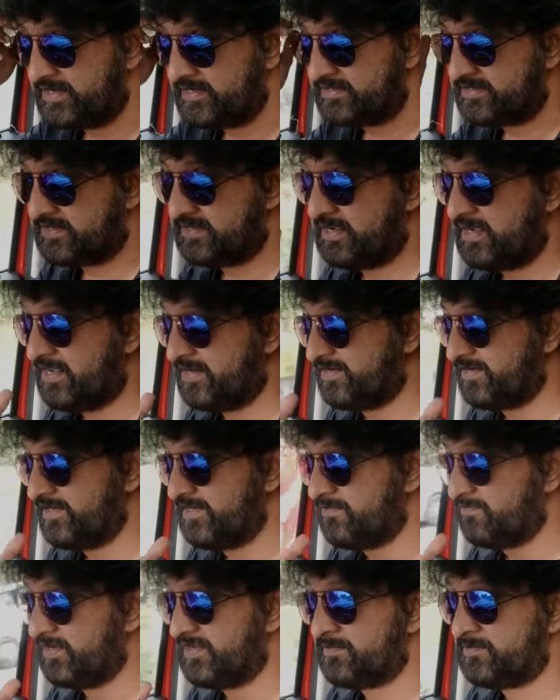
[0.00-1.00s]
and the car
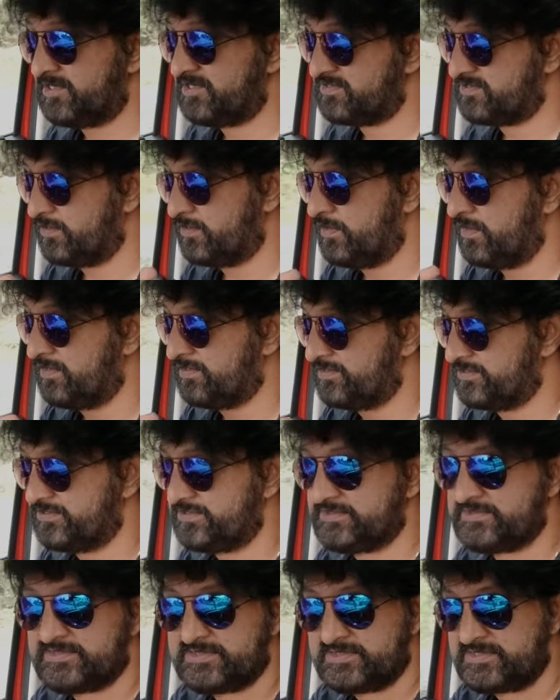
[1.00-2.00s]
really vibrates a lot
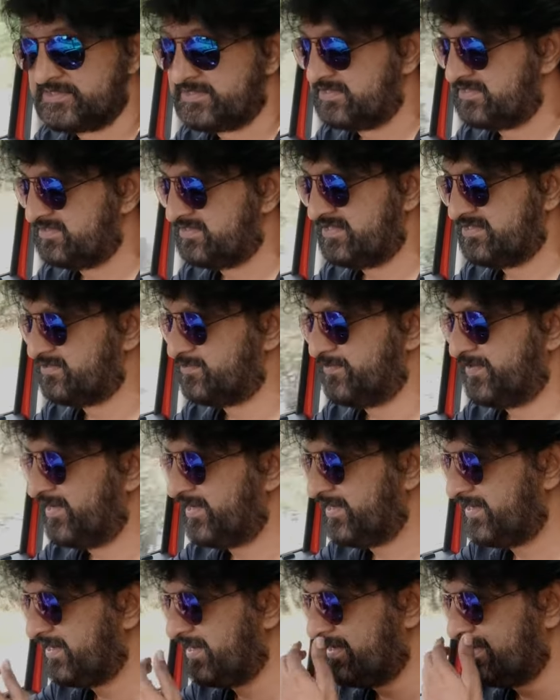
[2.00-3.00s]
that's
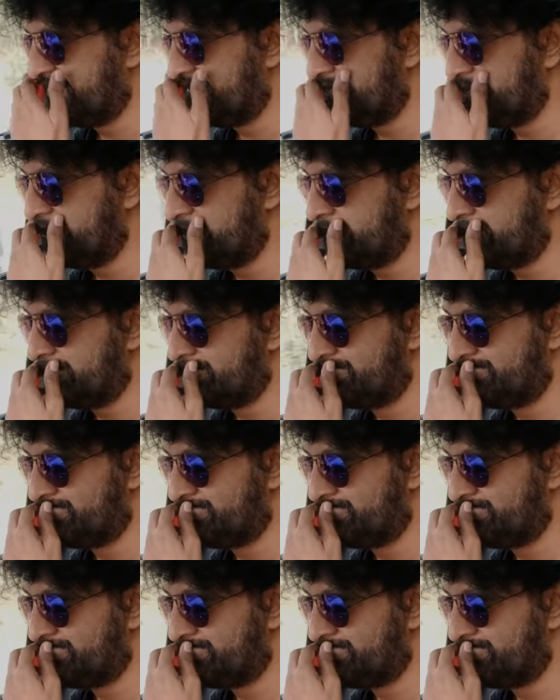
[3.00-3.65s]
very uh,